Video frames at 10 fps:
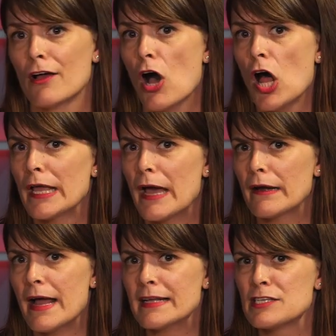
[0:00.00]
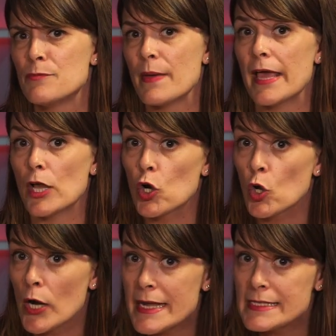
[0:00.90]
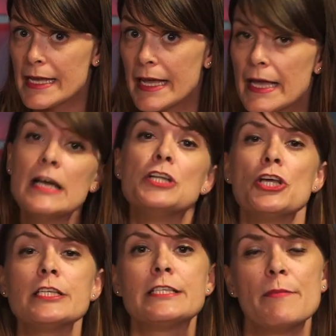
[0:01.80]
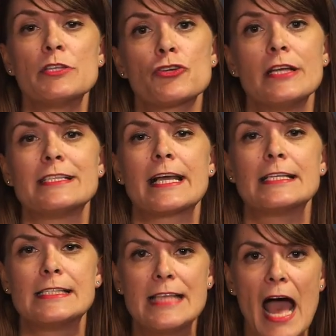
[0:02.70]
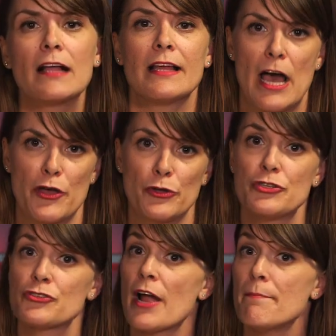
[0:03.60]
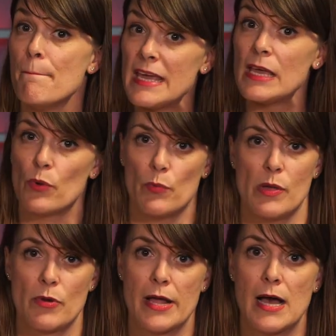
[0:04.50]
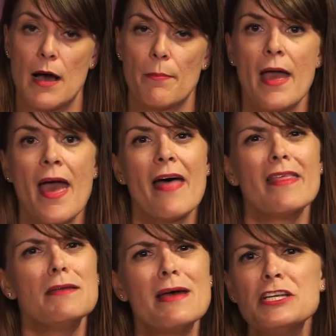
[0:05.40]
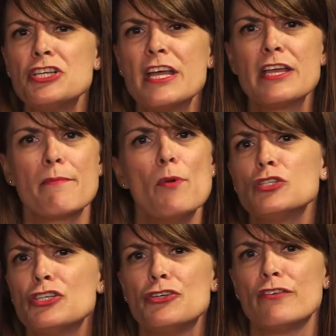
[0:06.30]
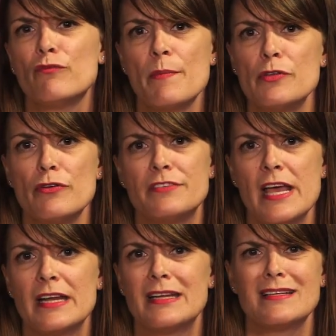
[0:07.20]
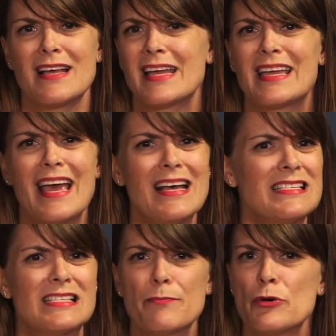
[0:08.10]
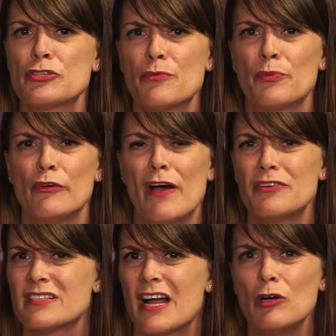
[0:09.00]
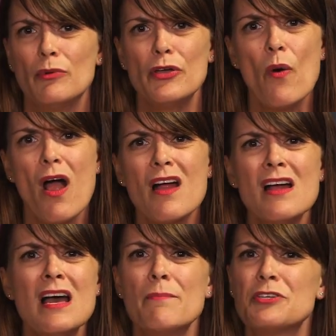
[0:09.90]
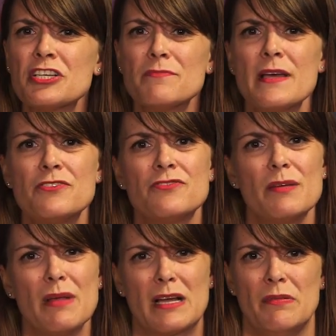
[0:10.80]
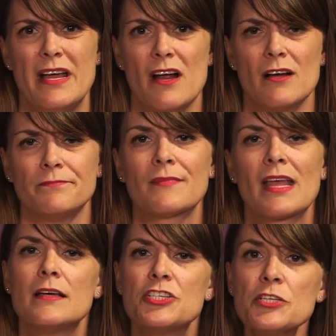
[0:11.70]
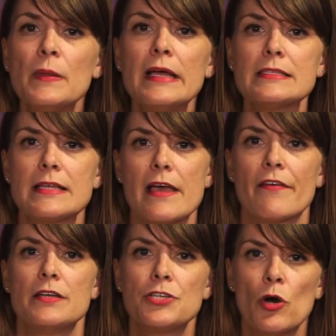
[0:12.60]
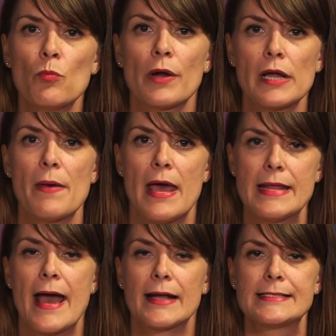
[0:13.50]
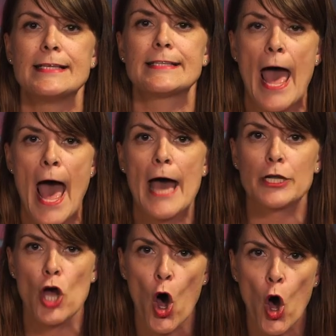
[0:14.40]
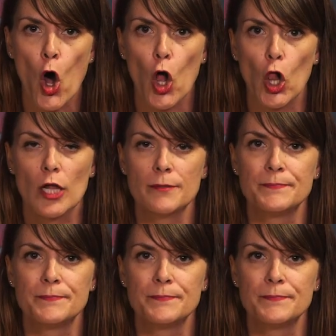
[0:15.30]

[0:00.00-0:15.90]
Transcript: Calling out an ex as being crazy just demonstrates exactly how you'll describe me when we break up. And then mentioning the multitude of women you've dated is, I guess, supposed to prove how desirable you are, but just makes you seem like a player. Just play it safe and don't bring up any exes at all.